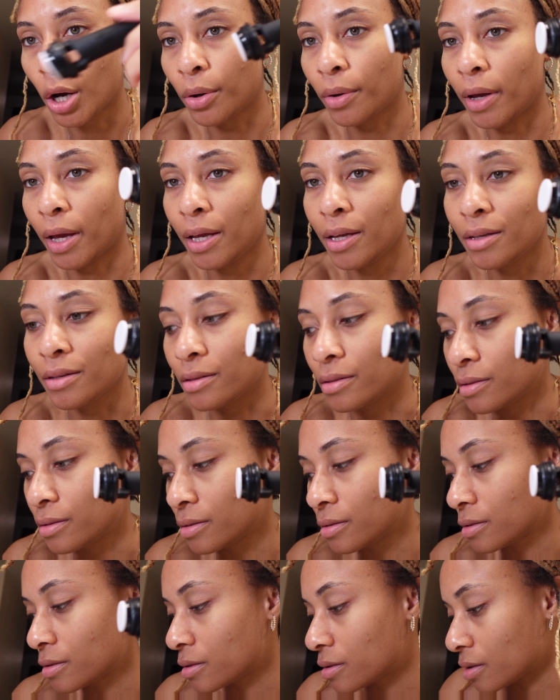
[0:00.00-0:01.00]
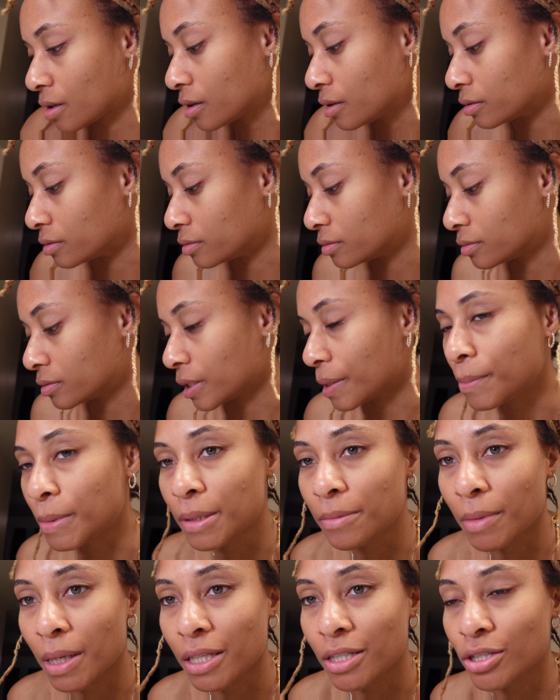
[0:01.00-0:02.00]
Okay, so let me
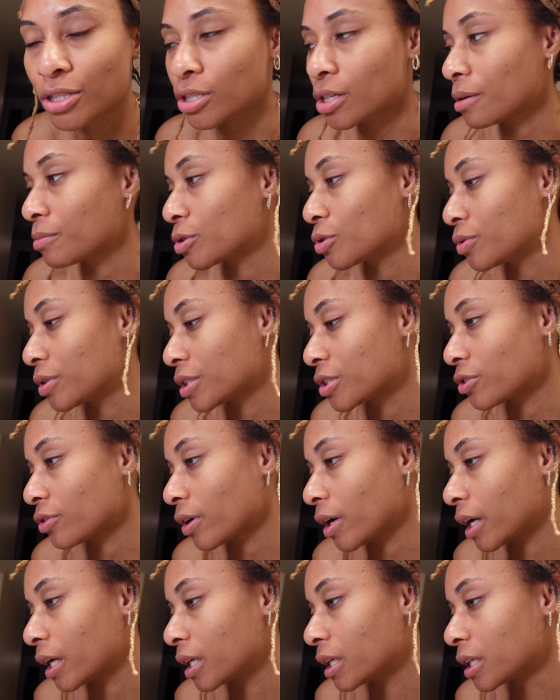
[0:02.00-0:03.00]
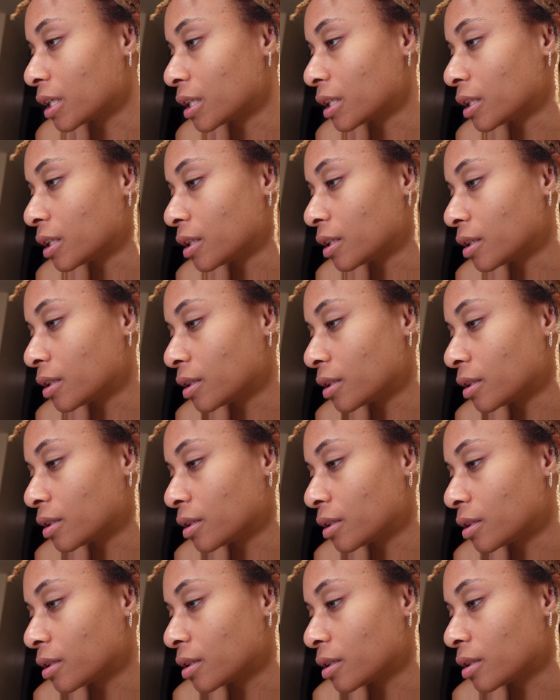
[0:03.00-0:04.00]
make sure I'm doing this right.
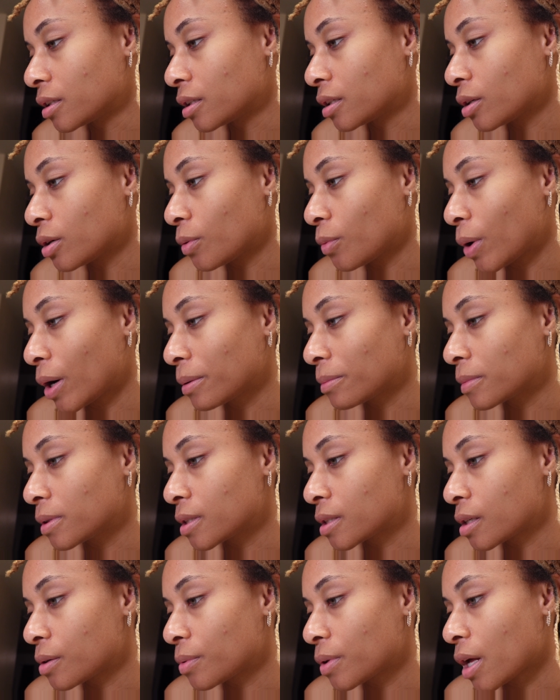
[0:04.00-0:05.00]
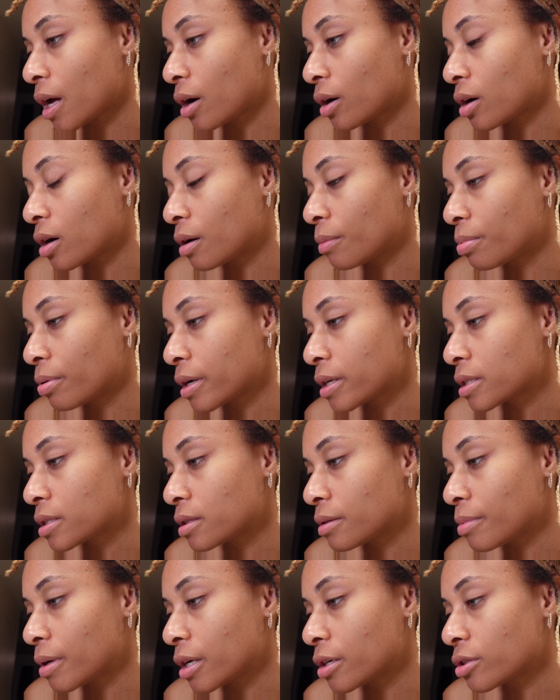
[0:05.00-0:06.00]
Wipe the skin with alcohol. Press
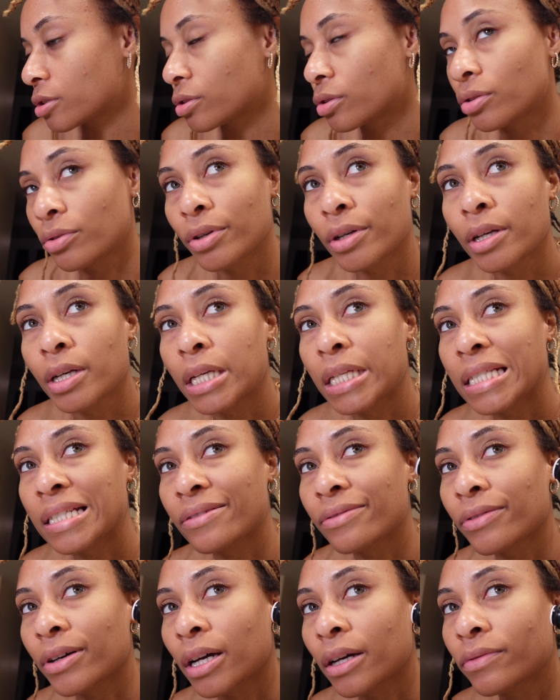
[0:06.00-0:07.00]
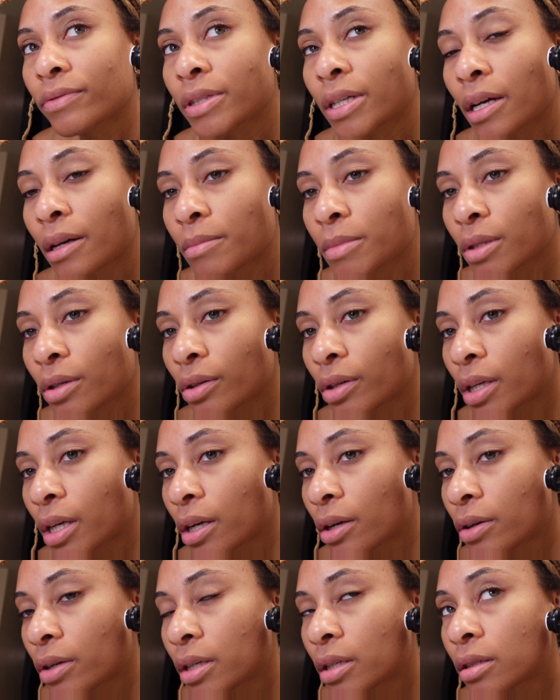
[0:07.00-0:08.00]
the banisher three to five times on
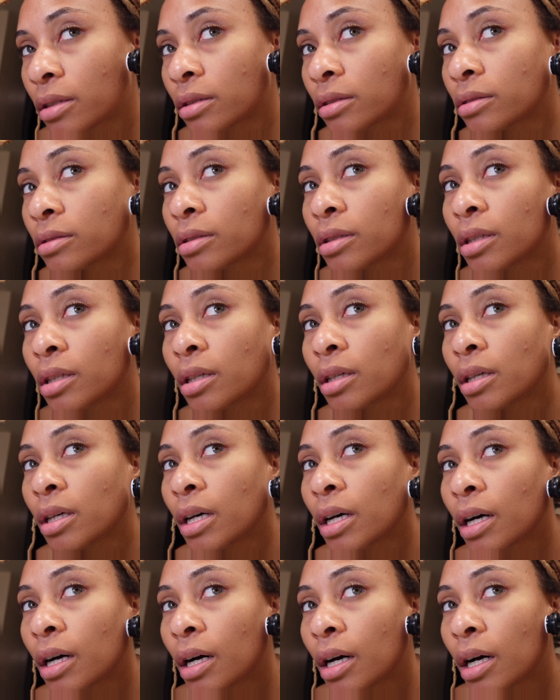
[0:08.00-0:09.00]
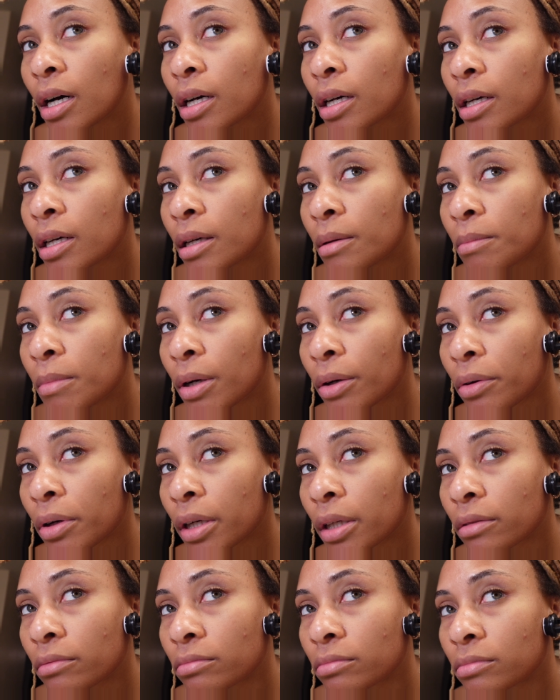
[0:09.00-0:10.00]
area. Um,
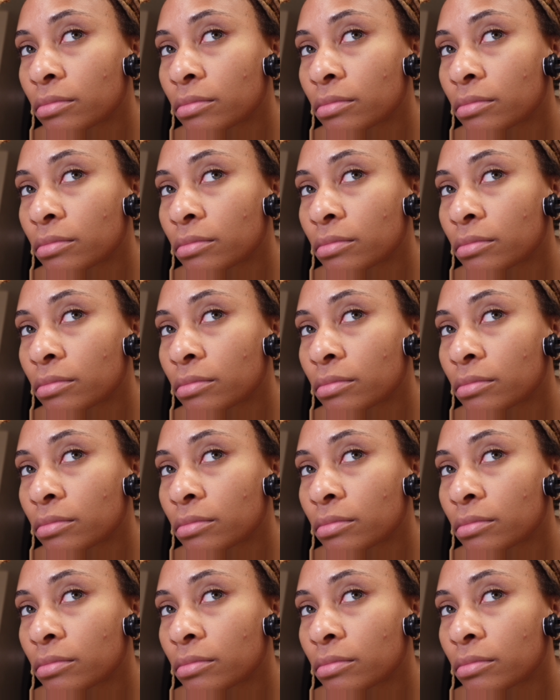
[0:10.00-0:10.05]
okay.